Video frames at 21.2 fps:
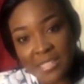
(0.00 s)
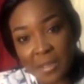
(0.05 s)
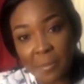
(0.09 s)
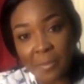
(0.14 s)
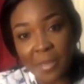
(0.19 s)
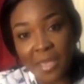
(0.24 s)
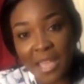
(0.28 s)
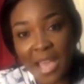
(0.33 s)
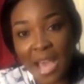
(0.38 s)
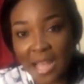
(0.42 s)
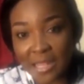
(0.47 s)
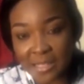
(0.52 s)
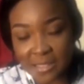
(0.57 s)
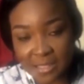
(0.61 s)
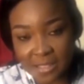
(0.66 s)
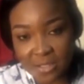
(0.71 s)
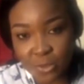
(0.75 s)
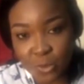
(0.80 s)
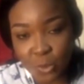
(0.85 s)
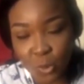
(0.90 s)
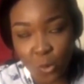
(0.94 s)
girls
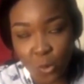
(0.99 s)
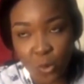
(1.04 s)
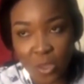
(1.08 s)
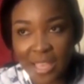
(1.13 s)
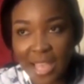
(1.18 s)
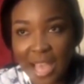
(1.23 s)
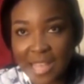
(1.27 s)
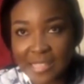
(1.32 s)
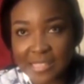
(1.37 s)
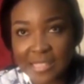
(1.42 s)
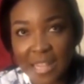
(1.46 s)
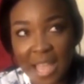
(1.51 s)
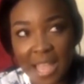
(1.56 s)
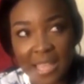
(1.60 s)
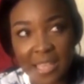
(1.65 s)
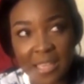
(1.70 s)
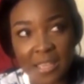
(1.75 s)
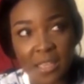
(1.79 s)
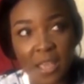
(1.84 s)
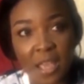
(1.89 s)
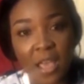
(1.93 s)
under him, a lot
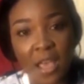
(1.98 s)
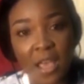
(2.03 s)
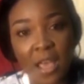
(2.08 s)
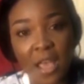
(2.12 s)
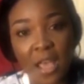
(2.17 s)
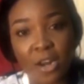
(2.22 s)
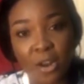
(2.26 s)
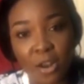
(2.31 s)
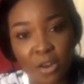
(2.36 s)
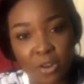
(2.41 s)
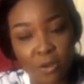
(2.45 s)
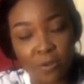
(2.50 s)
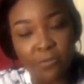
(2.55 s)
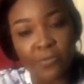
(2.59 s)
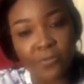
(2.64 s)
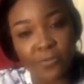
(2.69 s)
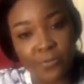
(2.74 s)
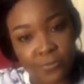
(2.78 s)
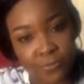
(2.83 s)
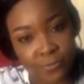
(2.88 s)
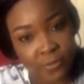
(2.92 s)
of girls and a lot
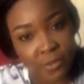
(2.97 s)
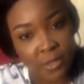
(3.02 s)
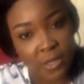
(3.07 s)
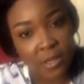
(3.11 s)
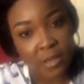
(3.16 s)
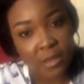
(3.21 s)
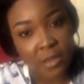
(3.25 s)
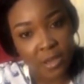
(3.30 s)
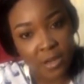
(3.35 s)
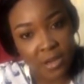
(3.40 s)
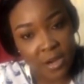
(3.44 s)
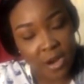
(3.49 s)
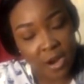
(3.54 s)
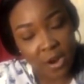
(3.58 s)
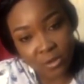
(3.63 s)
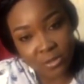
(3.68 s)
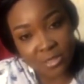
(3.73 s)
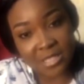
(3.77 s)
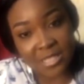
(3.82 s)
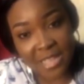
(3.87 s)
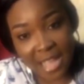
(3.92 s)
of guys under
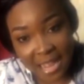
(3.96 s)
him.